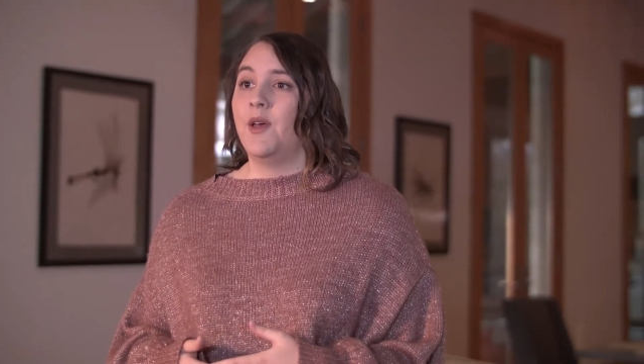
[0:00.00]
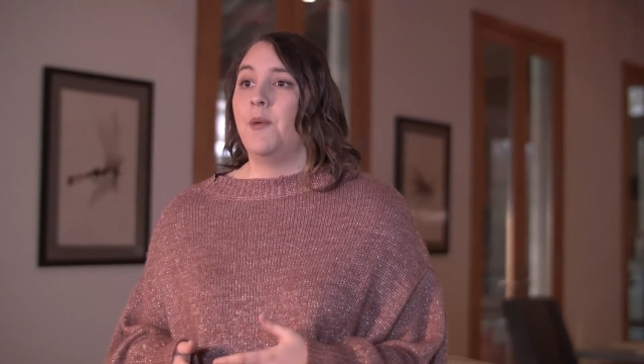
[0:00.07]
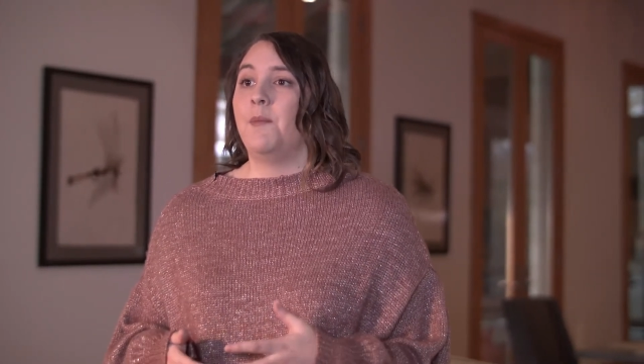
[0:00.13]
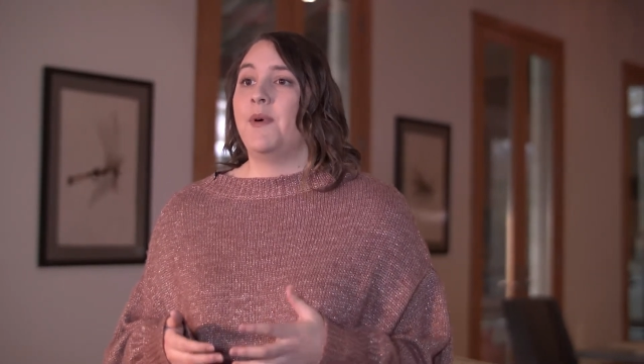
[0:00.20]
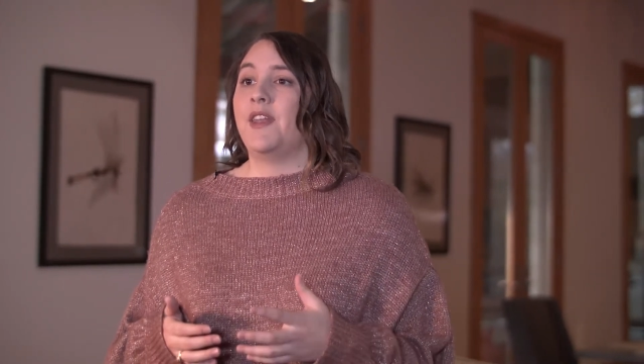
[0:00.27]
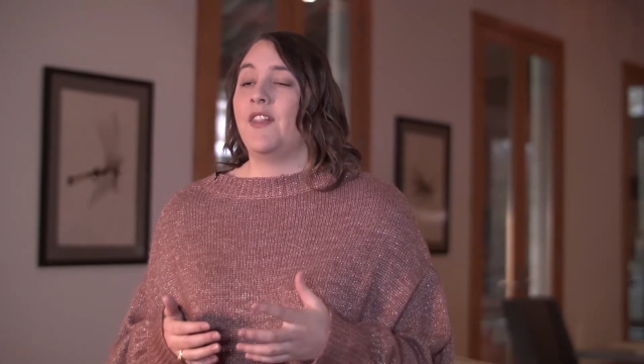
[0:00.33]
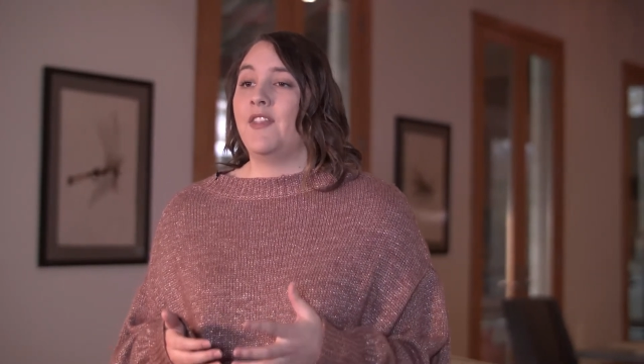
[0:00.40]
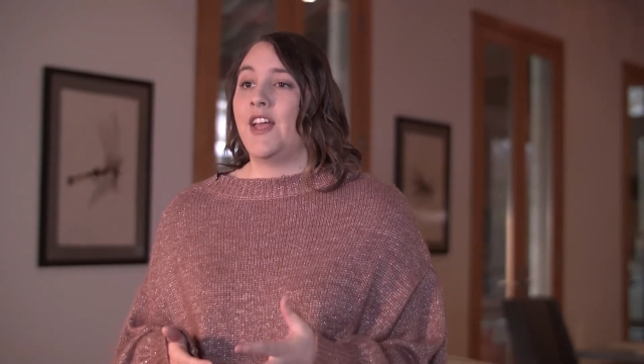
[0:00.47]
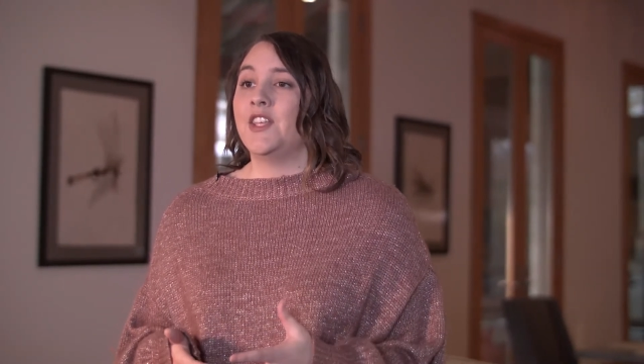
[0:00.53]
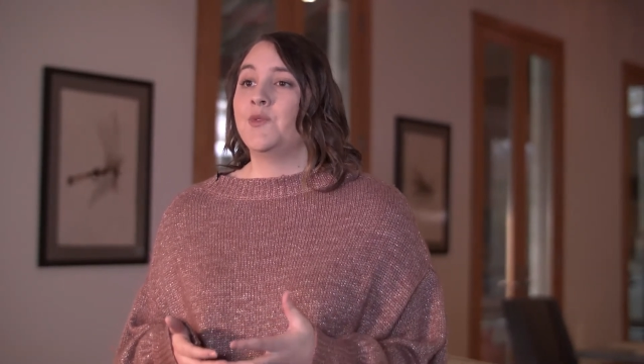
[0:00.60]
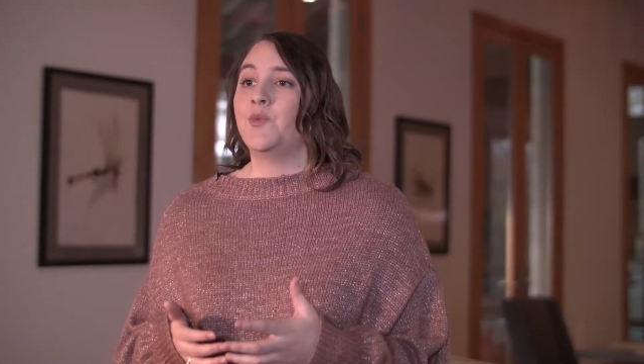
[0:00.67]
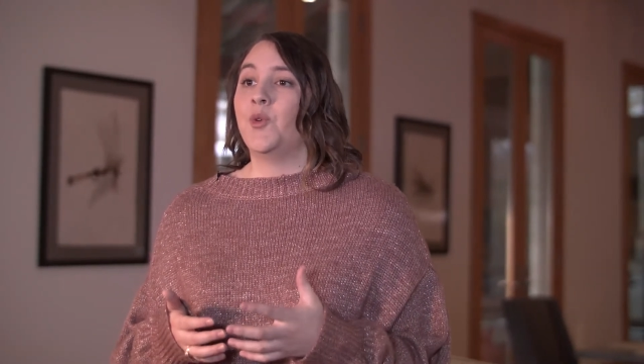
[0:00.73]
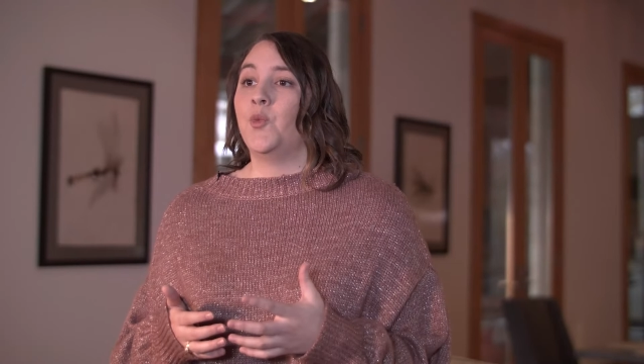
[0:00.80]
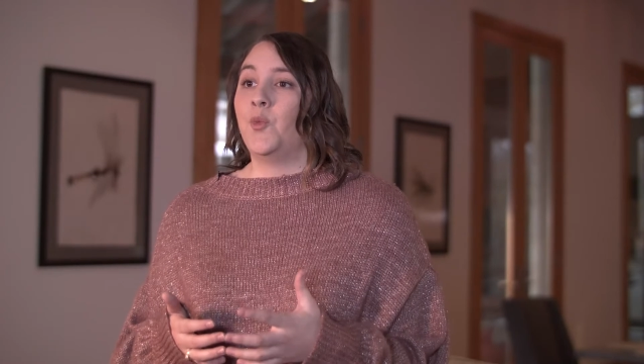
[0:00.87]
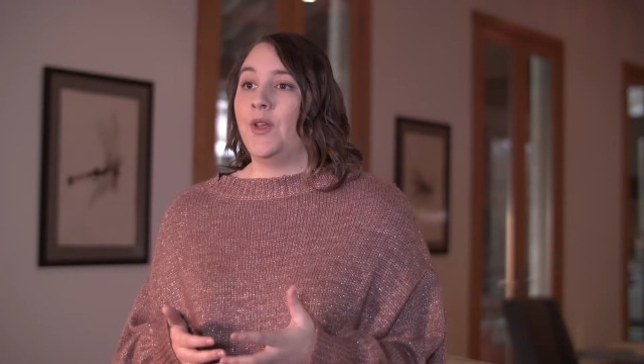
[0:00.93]
But unless
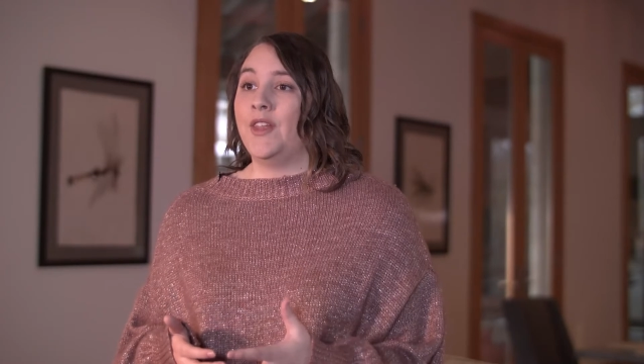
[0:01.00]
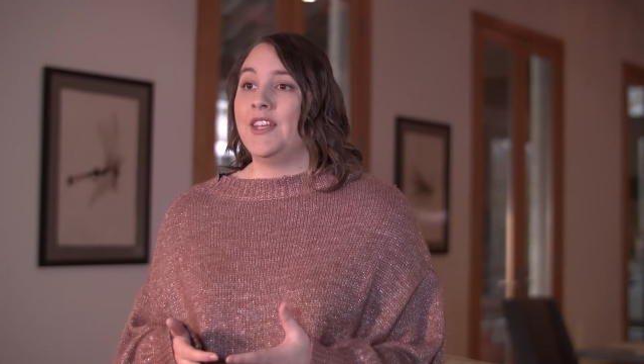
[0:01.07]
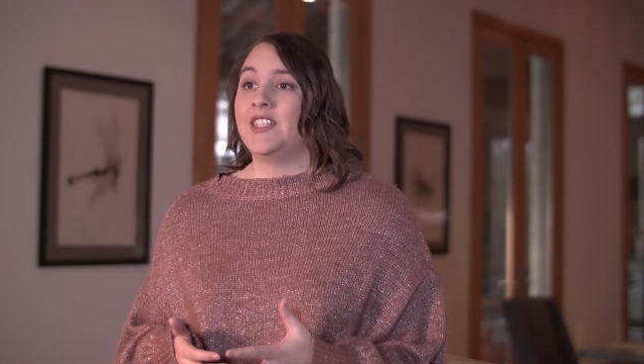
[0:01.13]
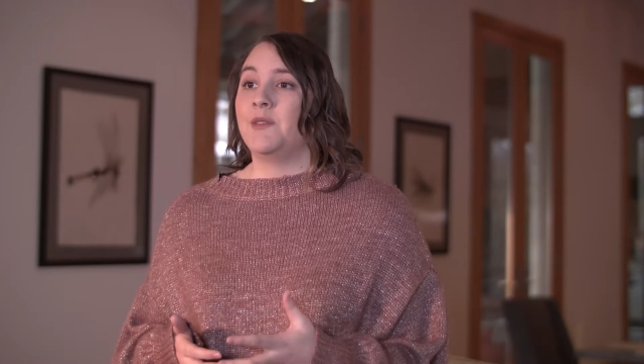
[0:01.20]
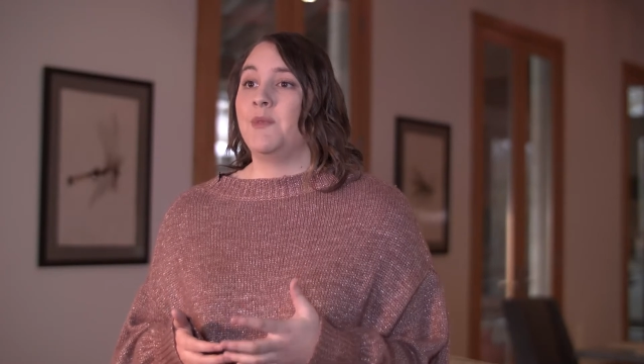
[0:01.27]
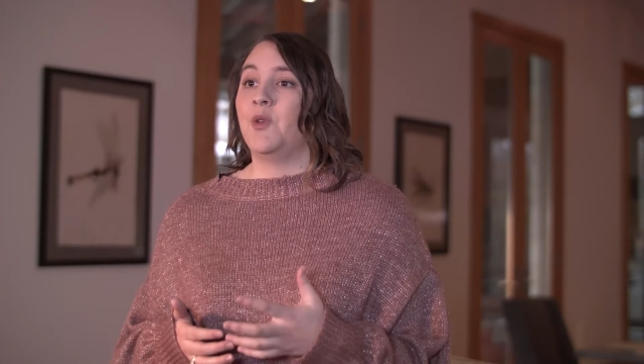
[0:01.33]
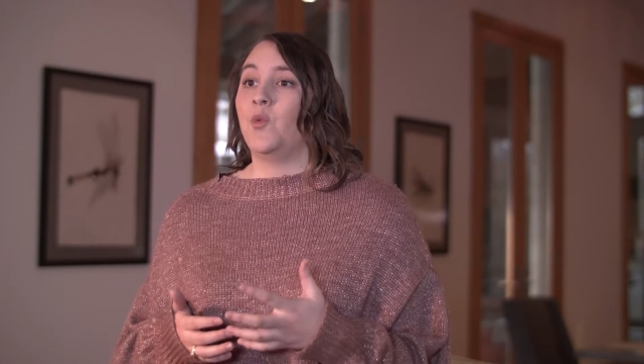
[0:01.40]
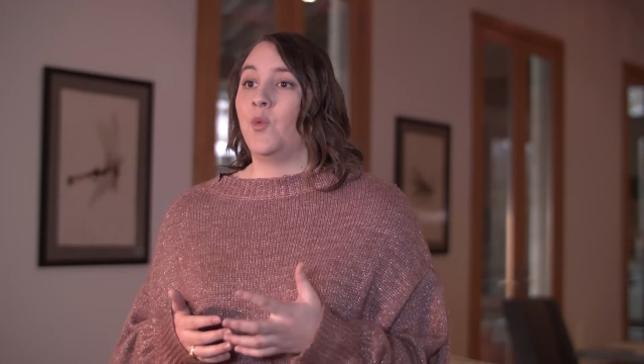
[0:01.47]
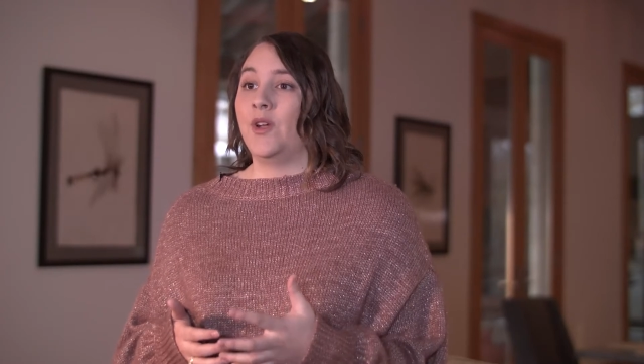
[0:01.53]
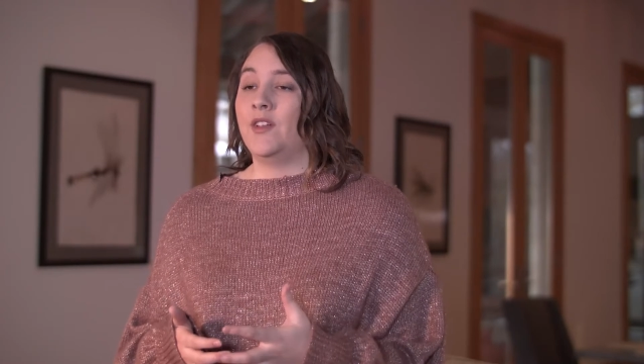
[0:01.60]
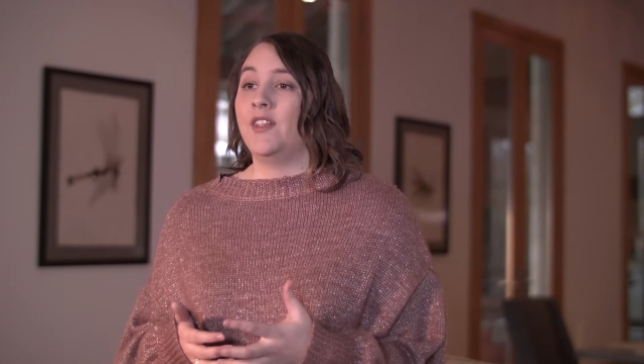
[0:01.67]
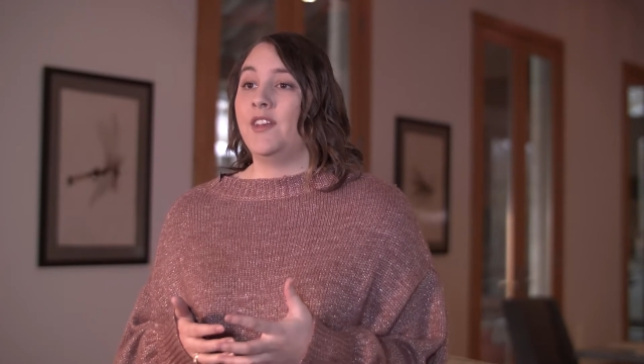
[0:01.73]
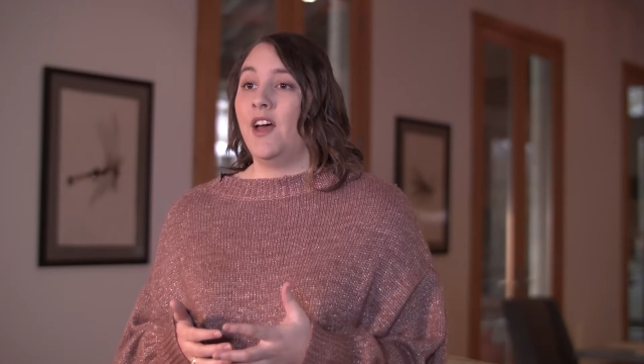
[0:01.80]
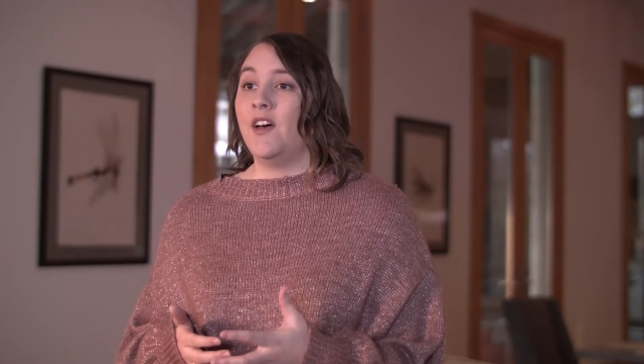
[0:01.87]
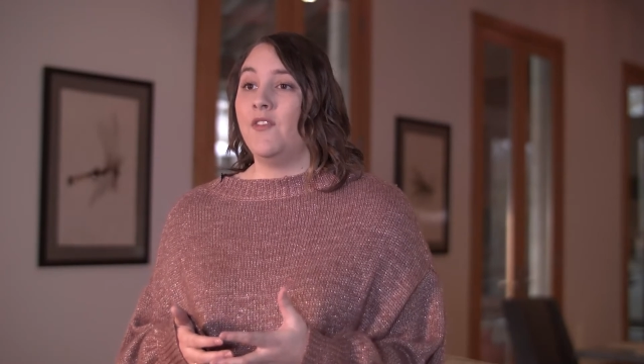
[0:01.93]
we're willing to be real
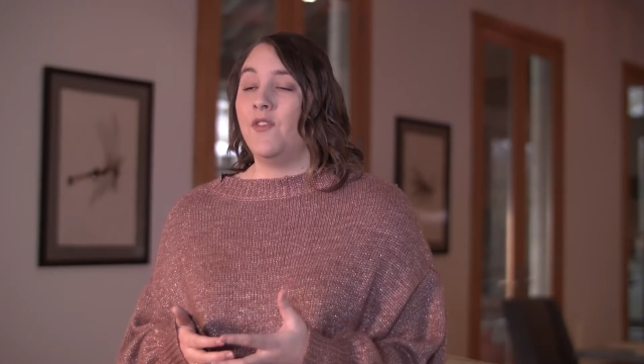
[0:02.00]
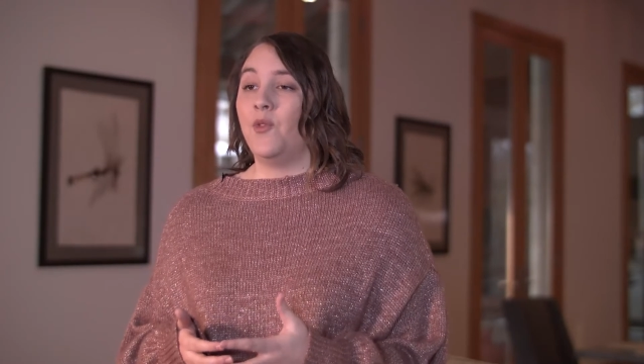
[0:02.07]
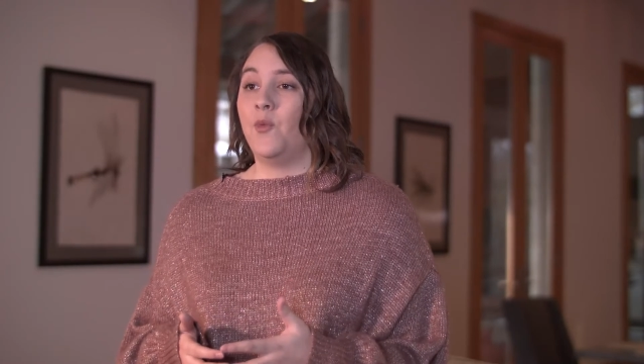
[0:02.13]
enough